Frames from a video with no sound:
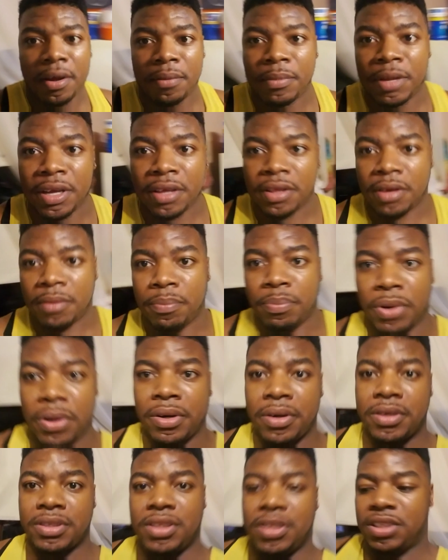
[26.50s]
I'm making like
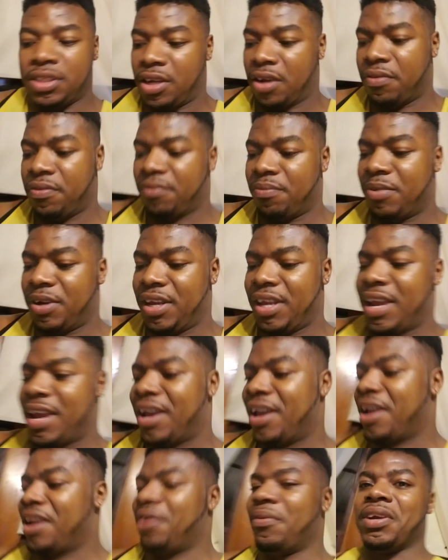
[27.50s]
burgers and stuff. But yeah,
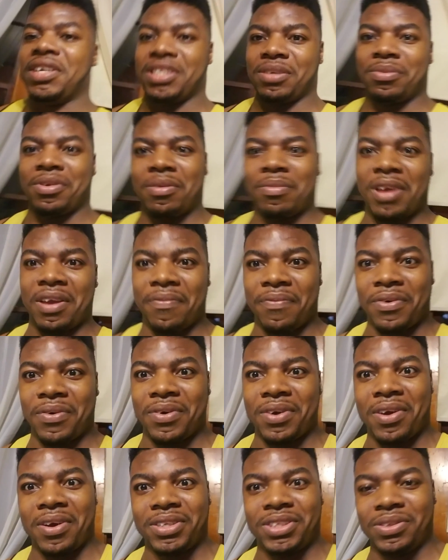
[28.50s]
anyways, I'm gonna make food
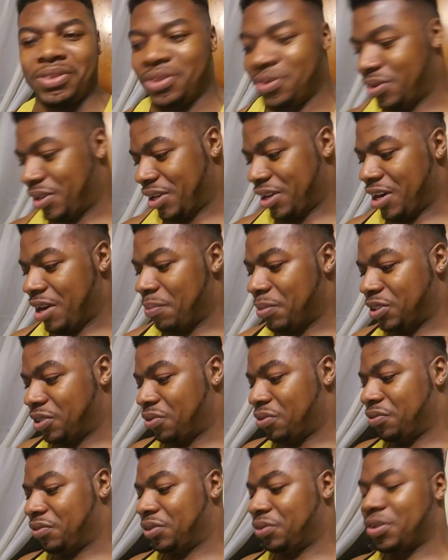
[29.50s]
and also do like an
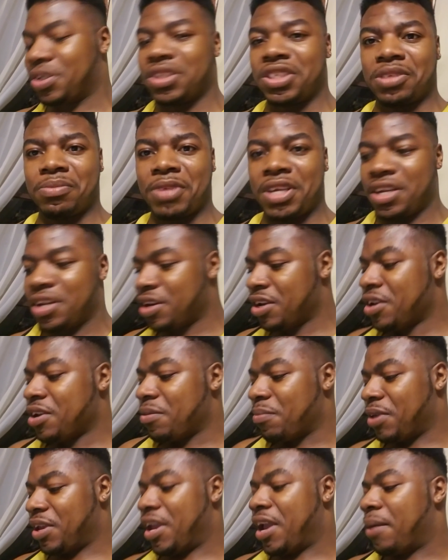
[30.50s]
episode review because of me.
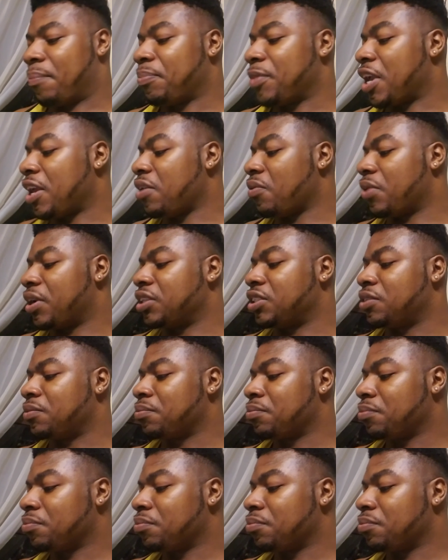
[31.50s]
But yeah, anyways,